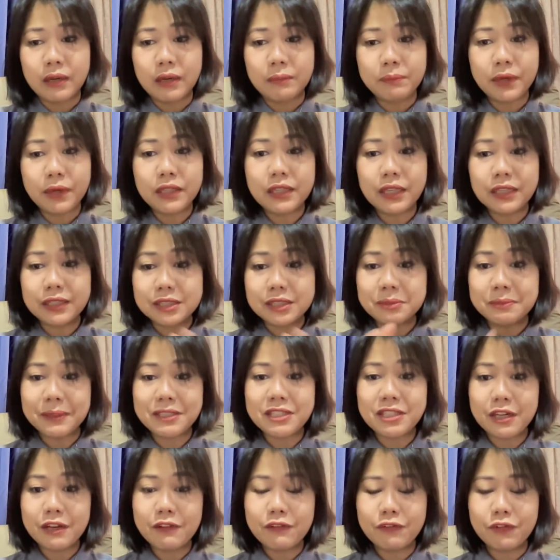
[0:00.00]
products,
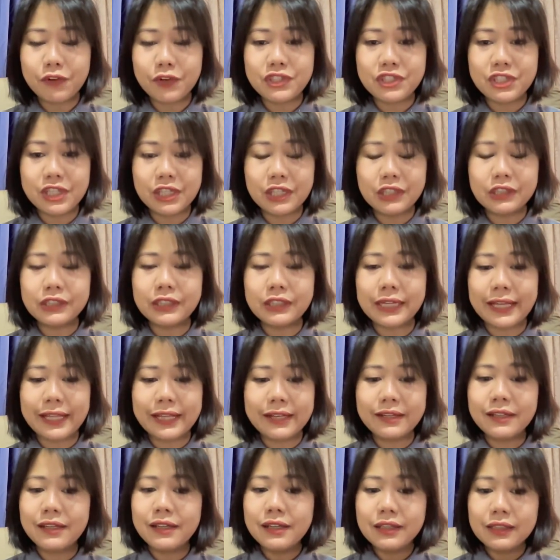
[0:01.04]
especially for
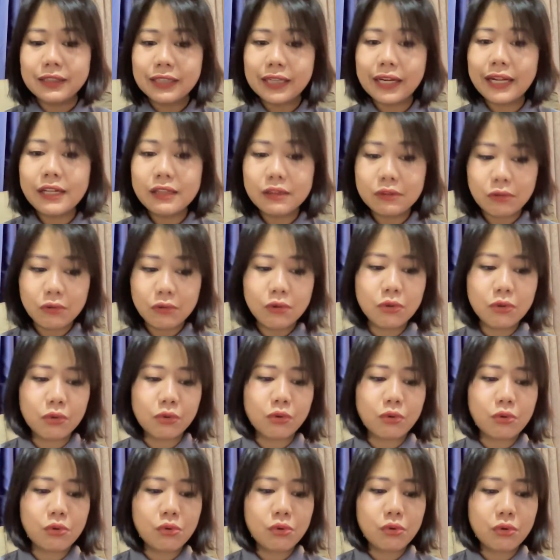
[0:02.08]
children, try to
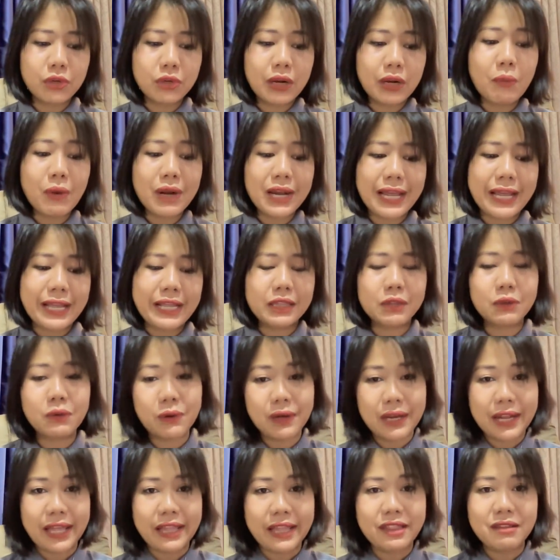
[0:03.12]
look kung nawala
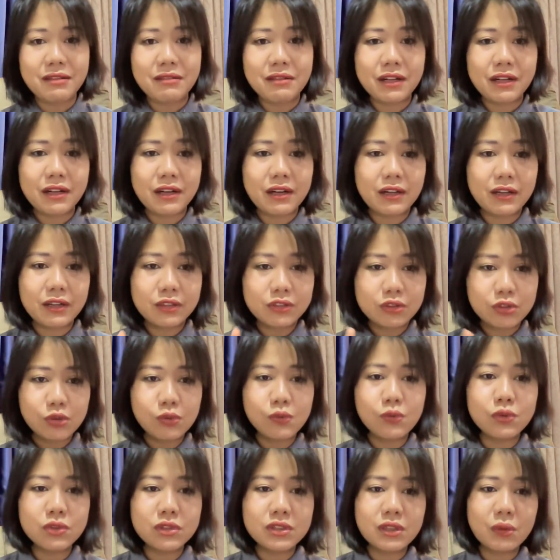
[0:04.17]
itong lead.
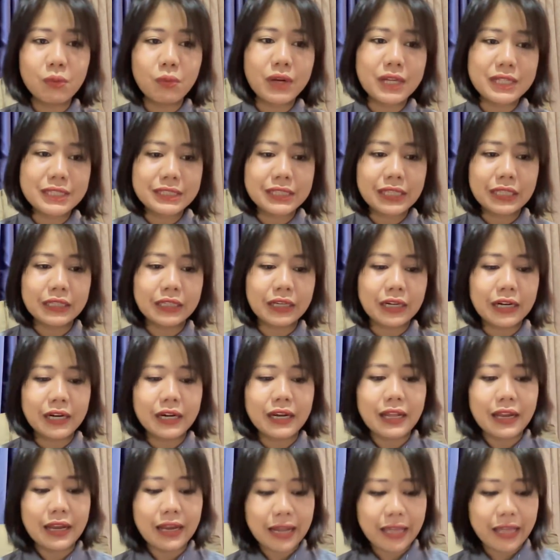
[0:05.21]
Choose the ones that
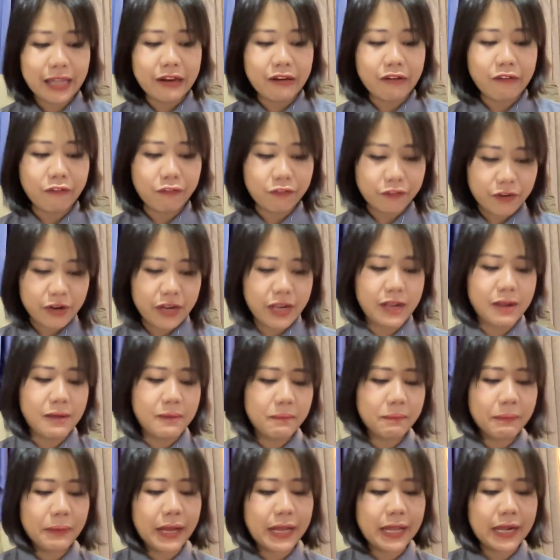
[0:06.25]
are lead-free
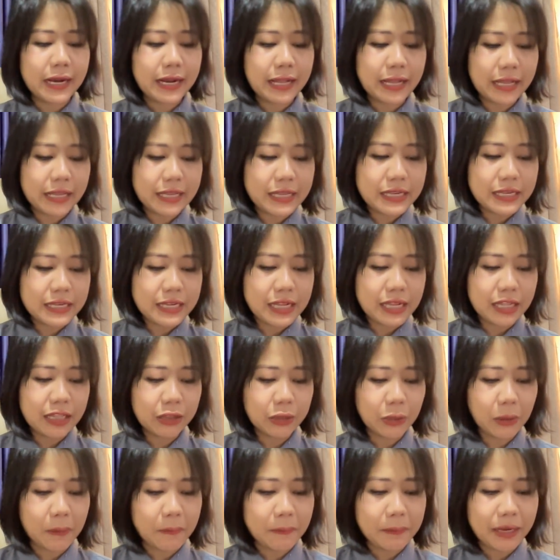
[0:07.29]
para hindi
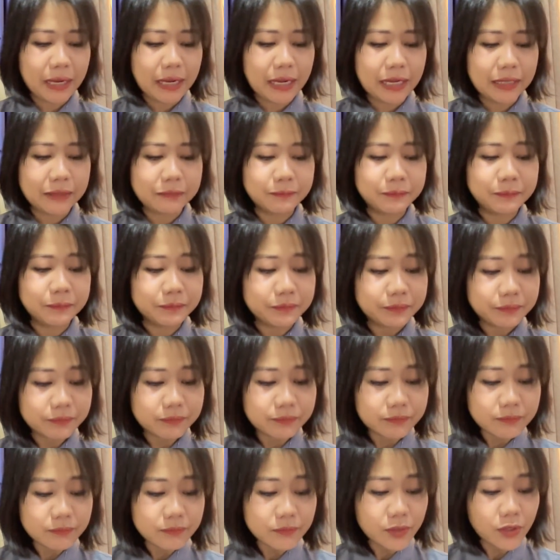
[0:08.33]
ito
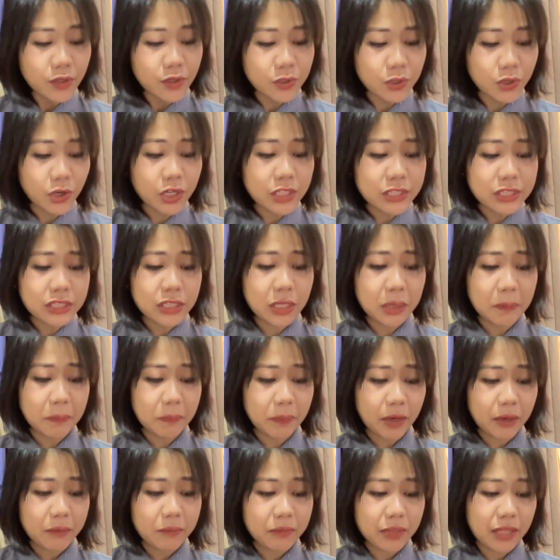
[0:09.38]
maka-cause ng
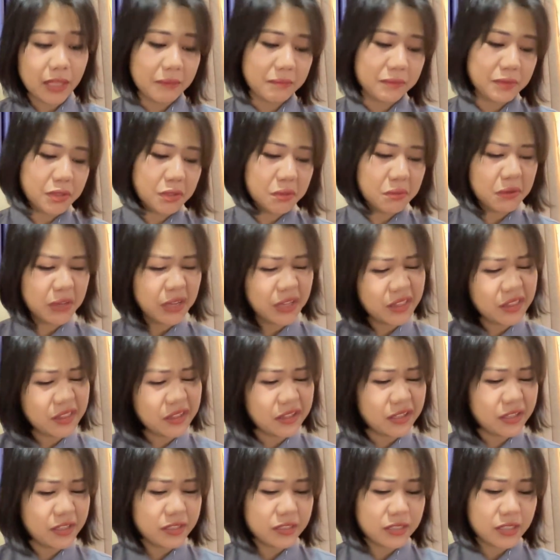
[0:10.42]
problem. So
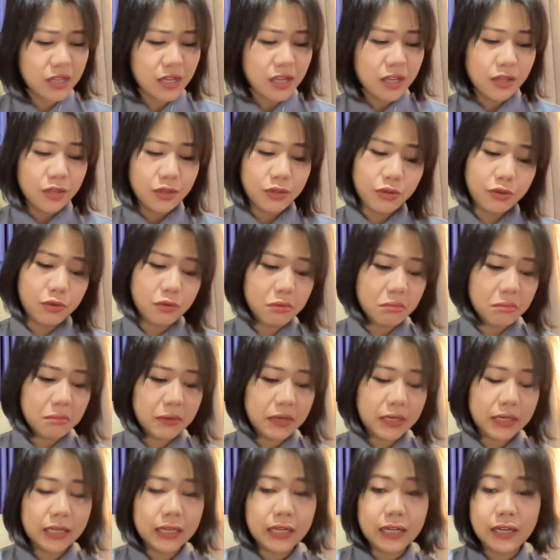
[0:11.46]
others, yung
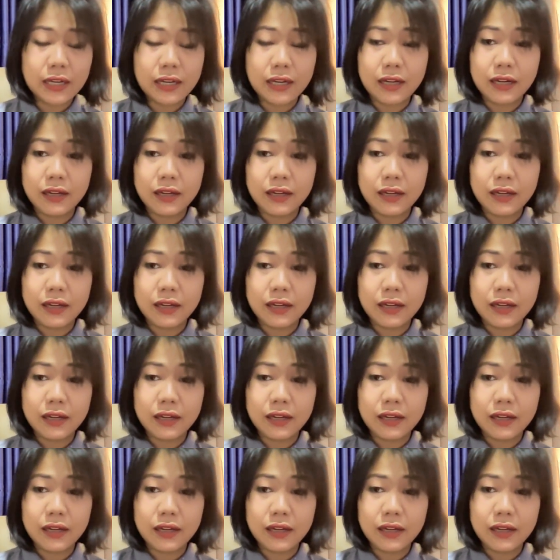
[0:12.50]
mga